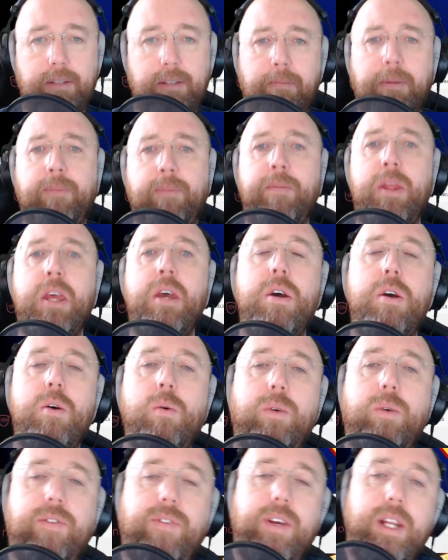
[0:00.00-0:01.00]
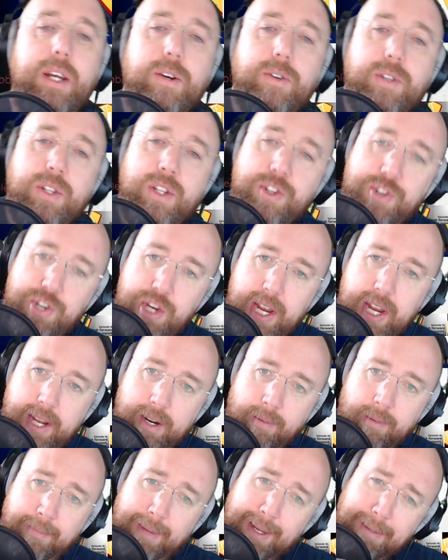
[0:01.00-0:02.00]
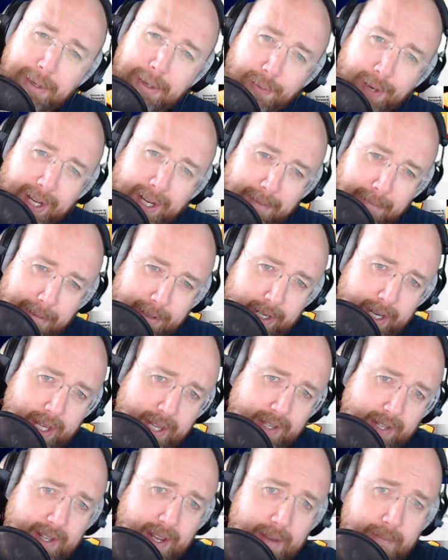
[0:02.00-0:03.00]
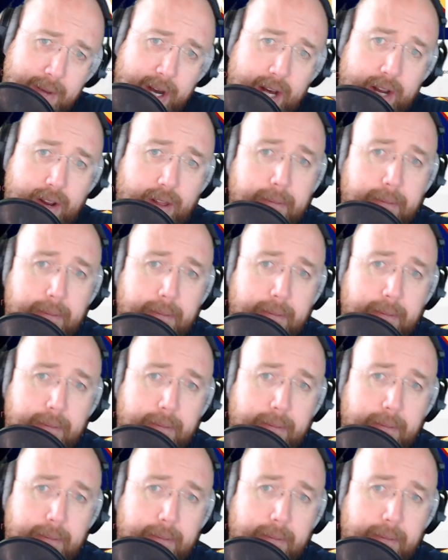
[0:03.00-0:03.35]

But with videos in the channel, maybe we can apply the same model.